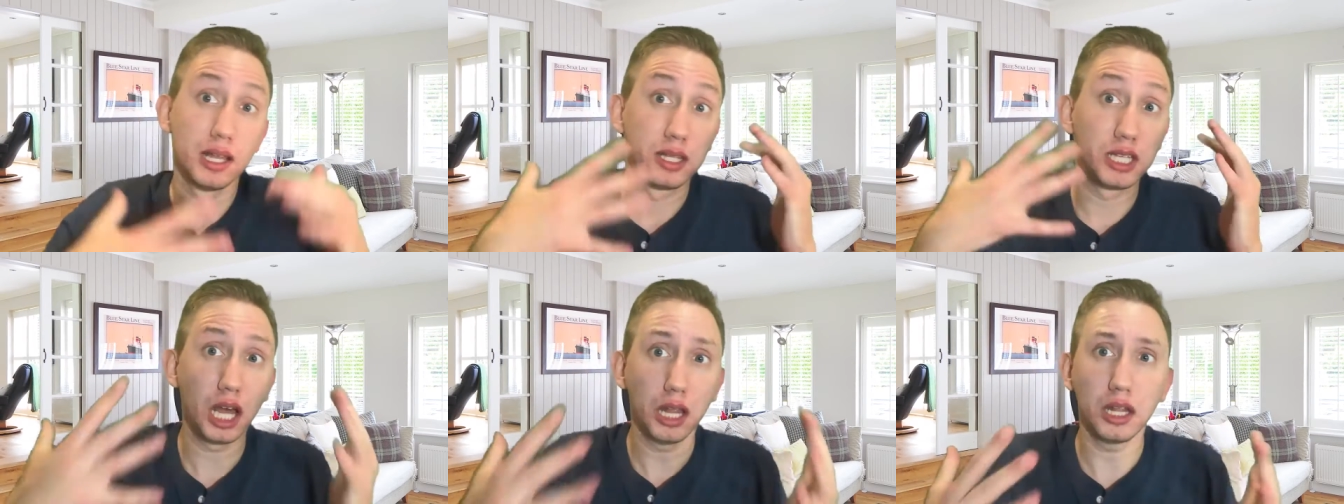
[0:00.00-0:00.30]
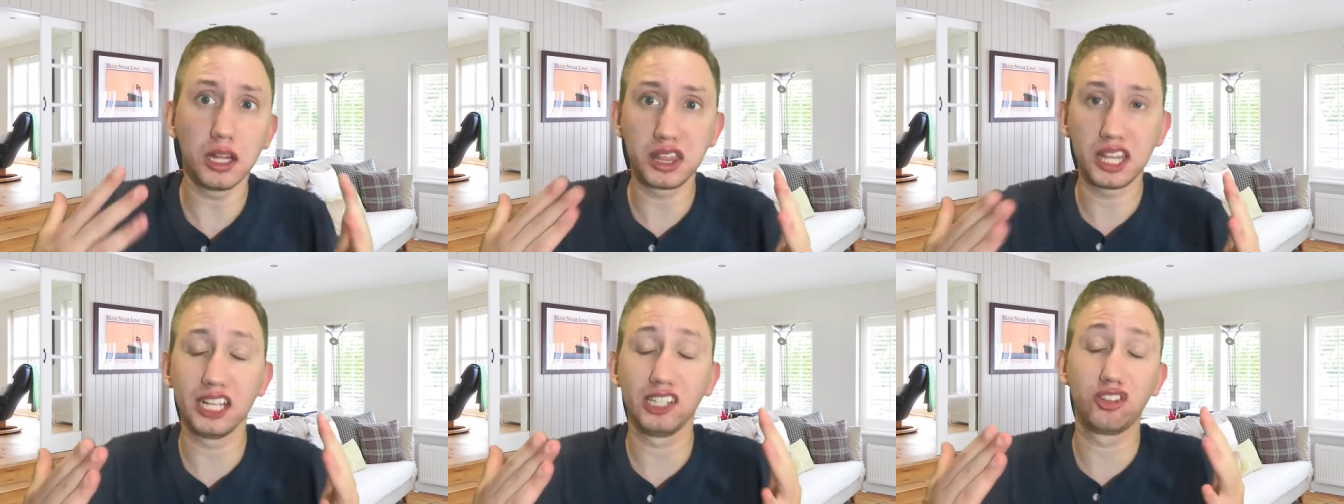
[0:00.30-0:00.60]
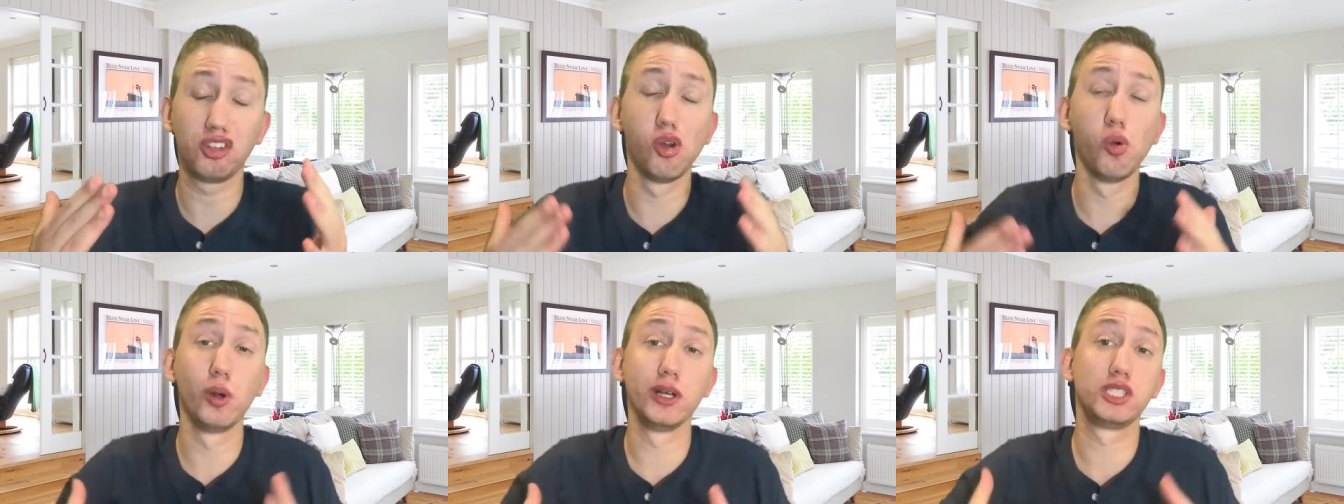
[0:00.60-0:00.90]
The other thing
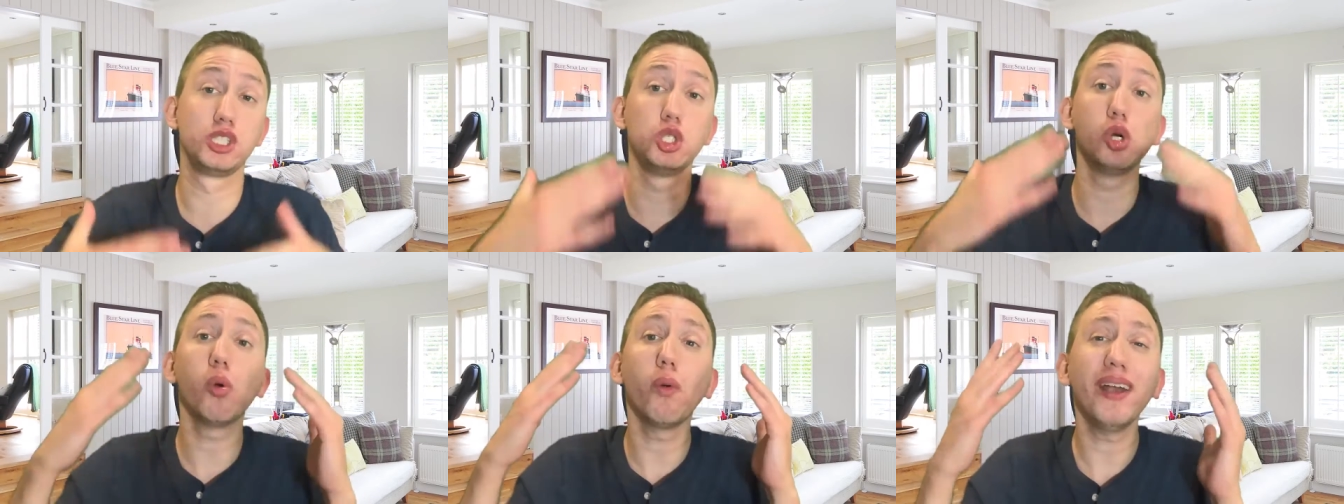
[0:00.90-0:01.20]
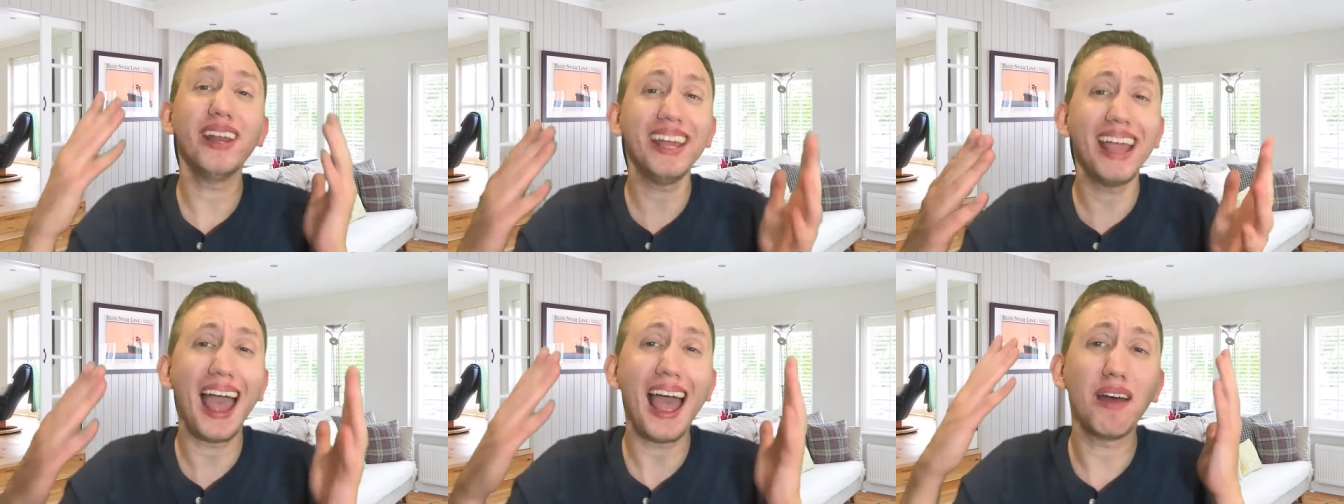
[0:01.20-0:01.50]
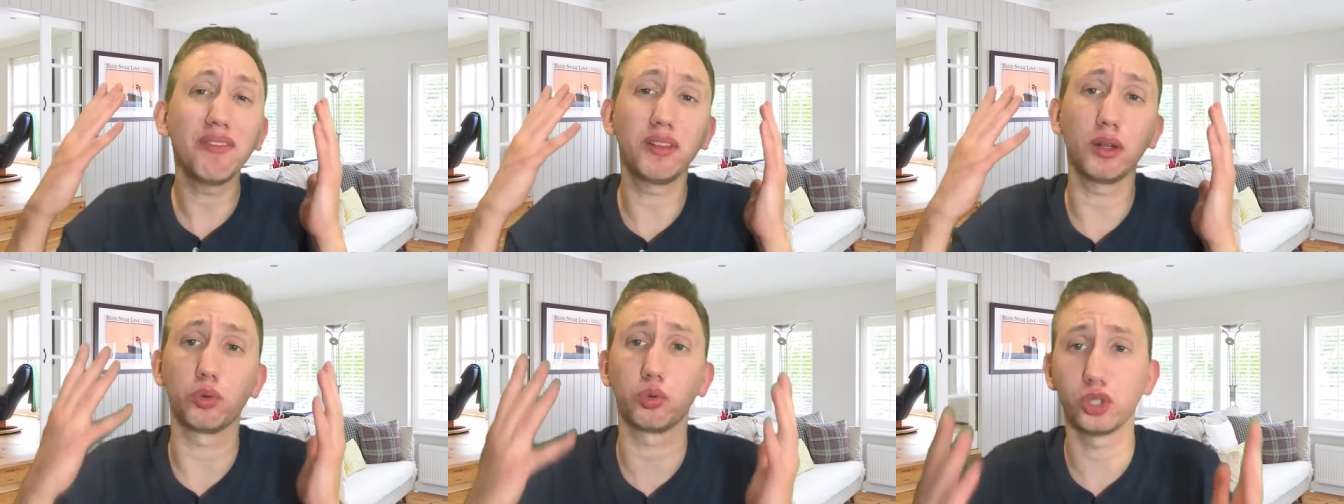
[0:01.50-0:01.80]
too is you already
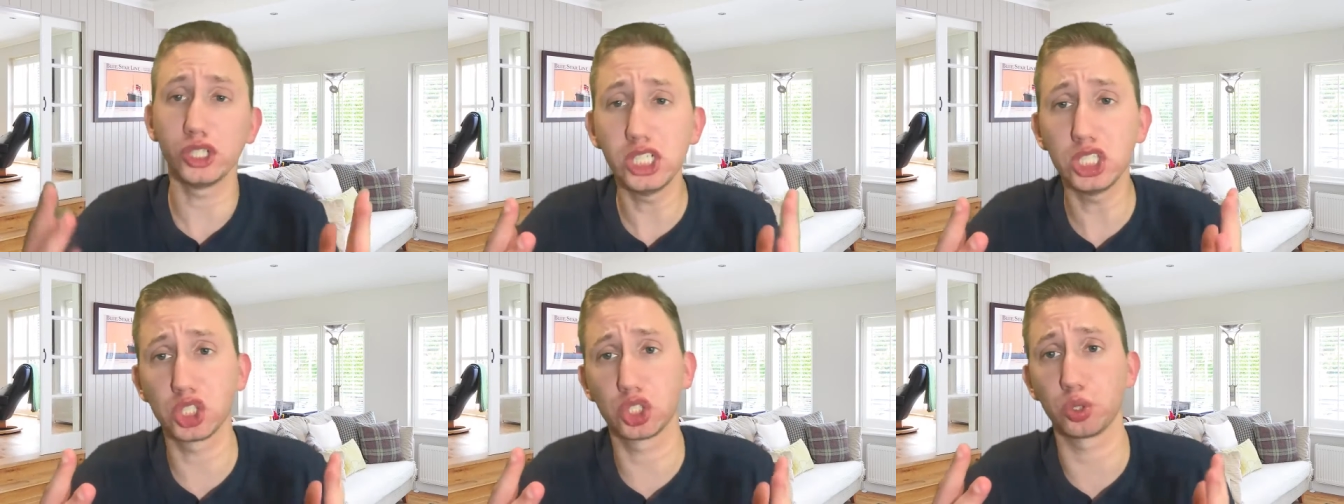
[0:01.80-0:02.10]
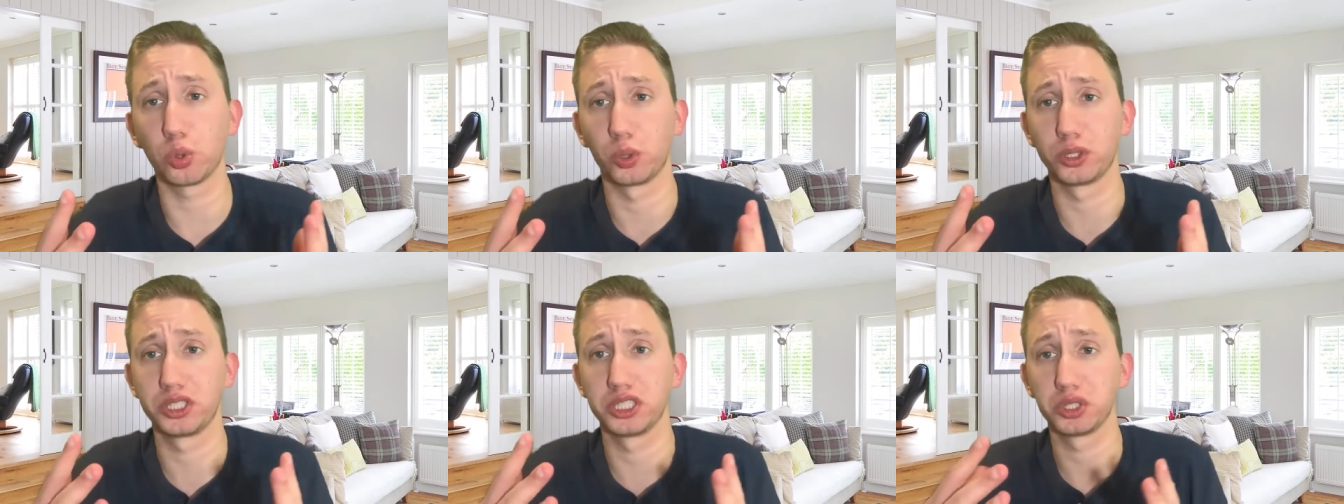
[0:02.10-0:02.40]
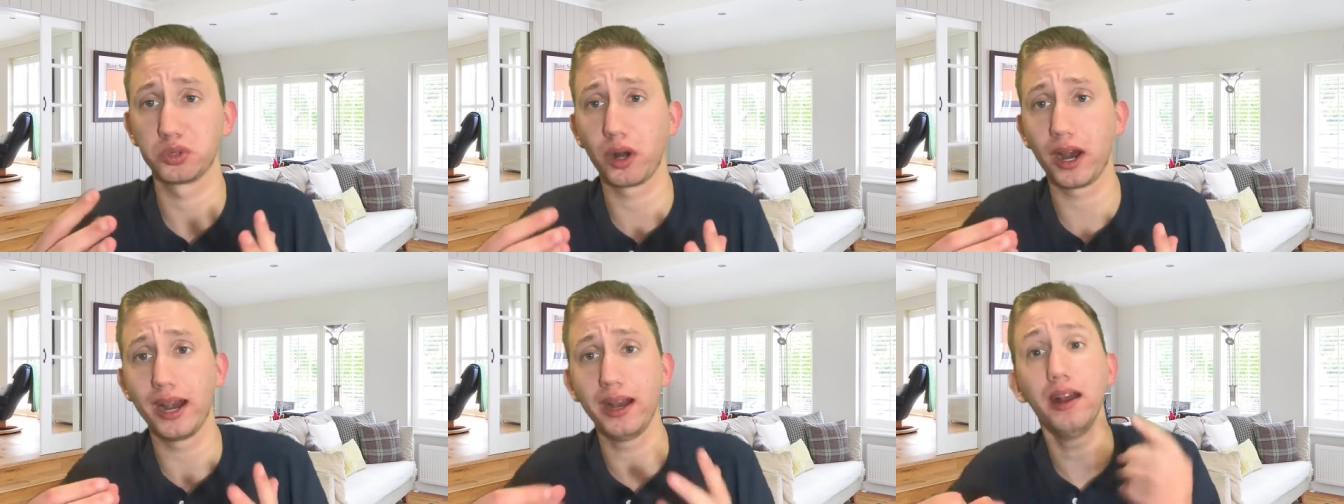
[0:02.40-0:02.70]
have the
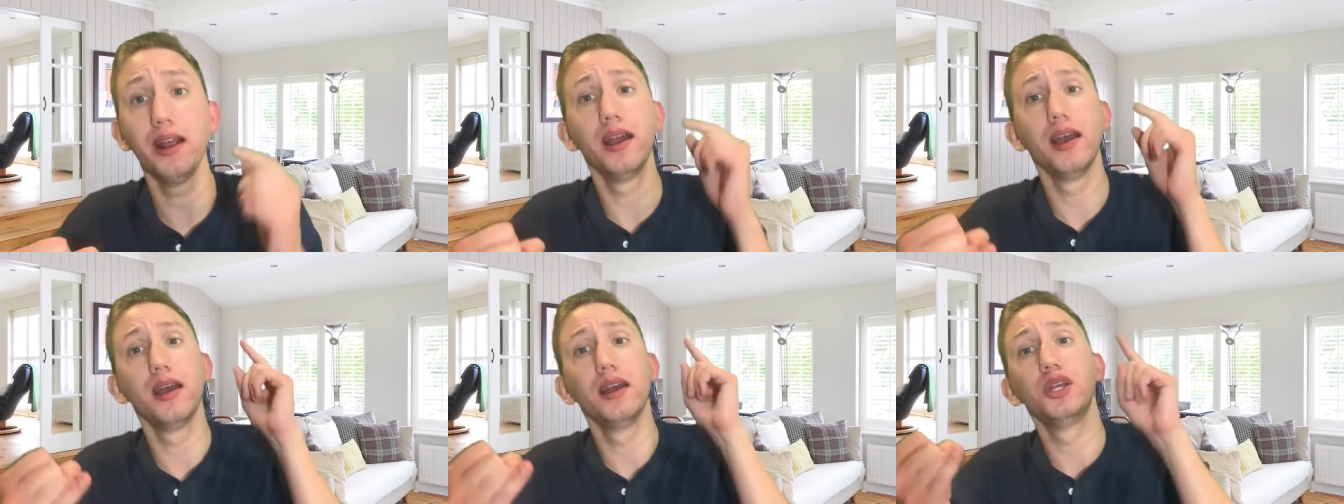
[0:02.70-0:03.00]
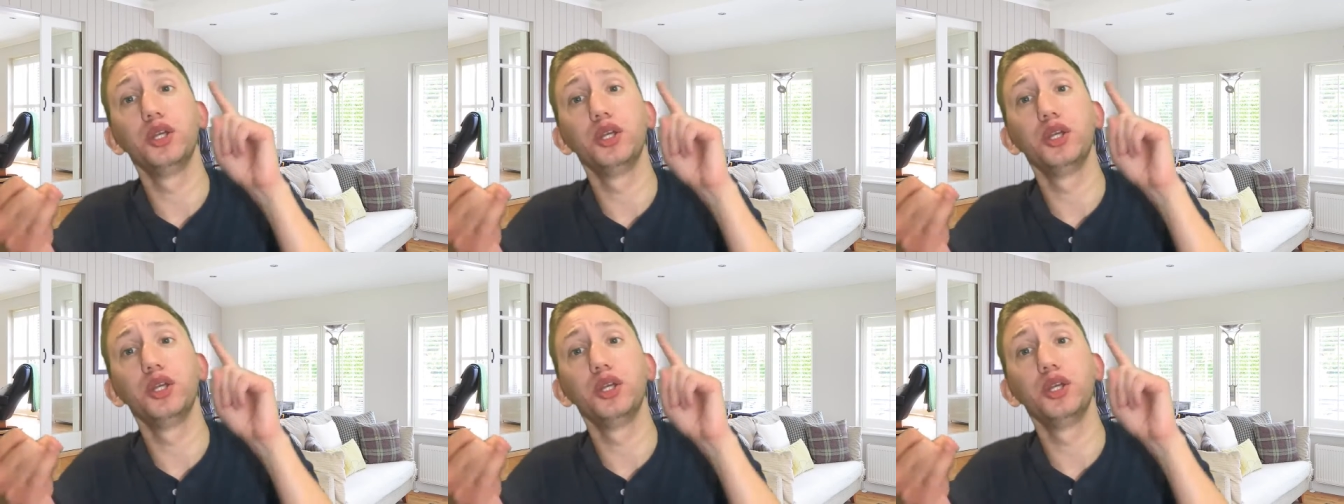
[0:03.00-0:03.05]
resources, right?